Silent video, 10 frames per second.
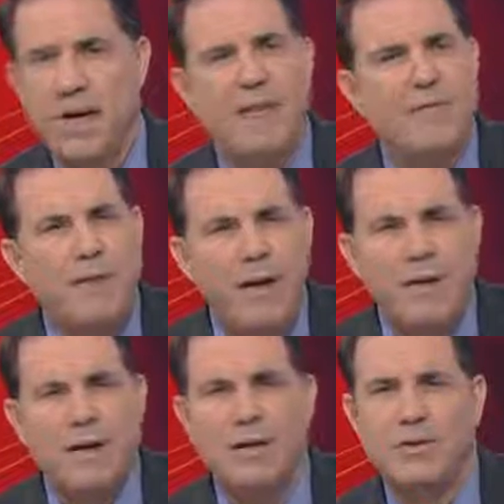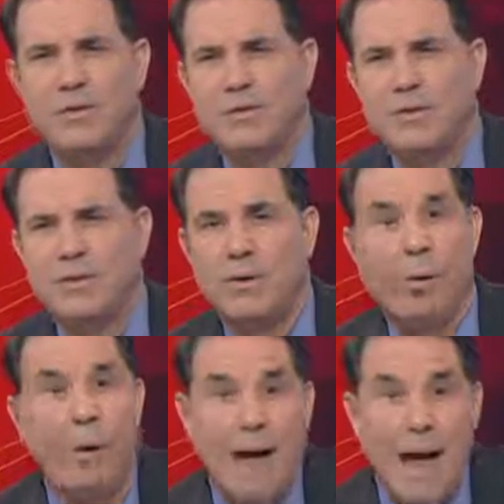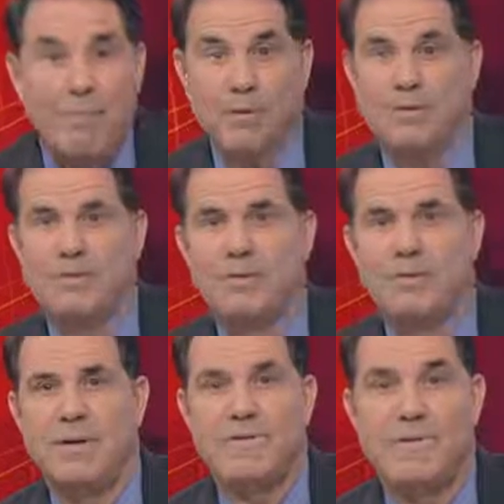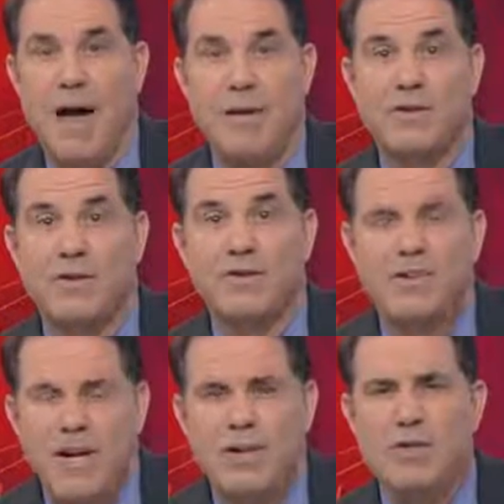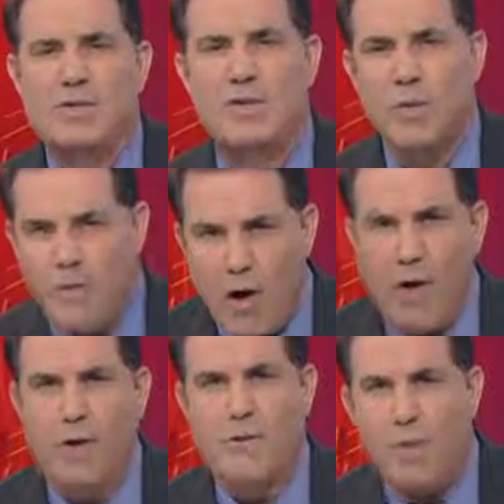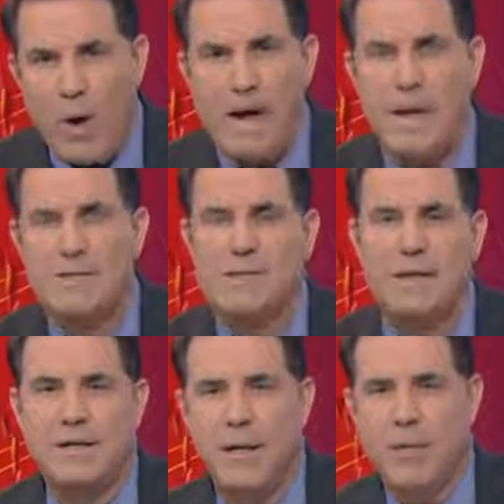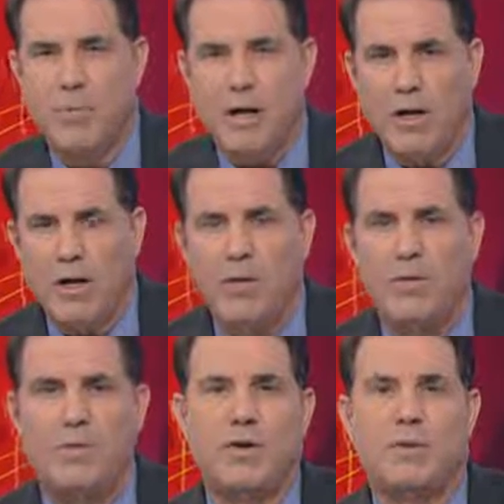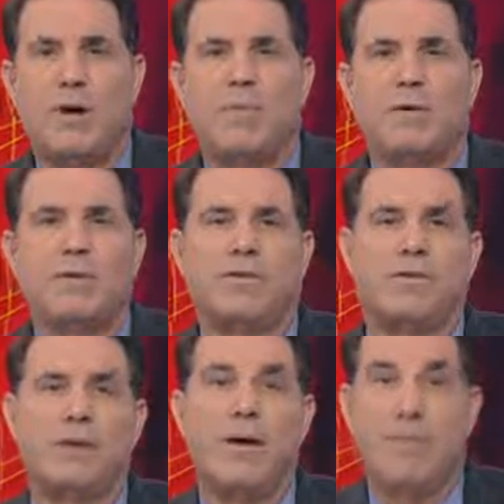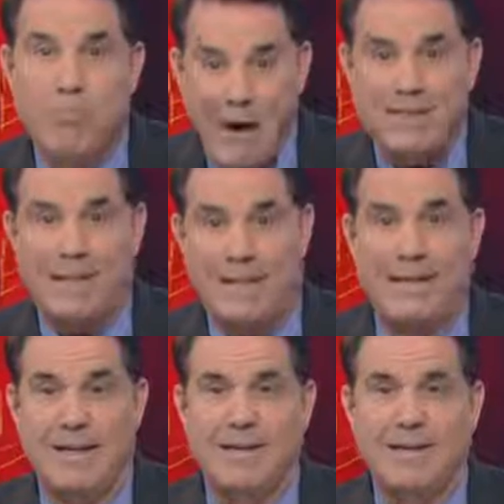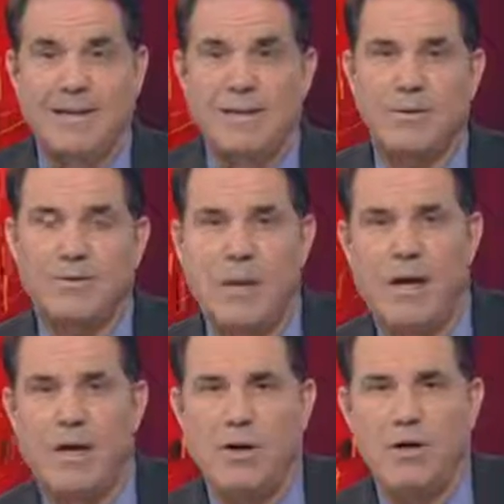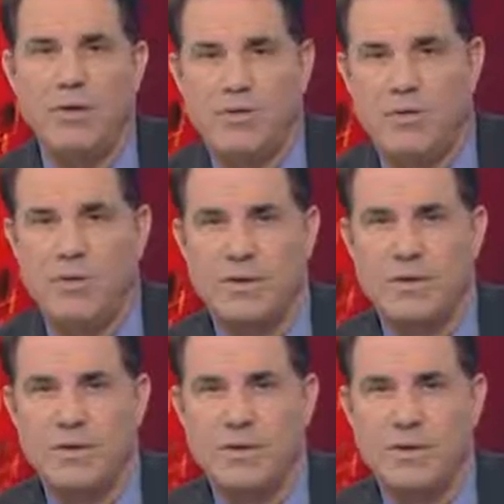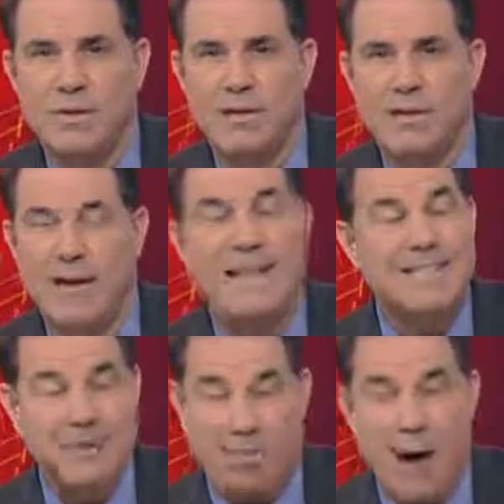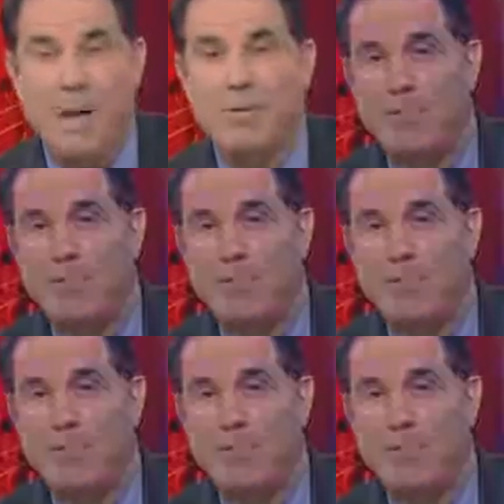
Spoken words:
The fear is, what happens if the virus continues to evolve in ways that preclude the treatments presently being used? That's the problem.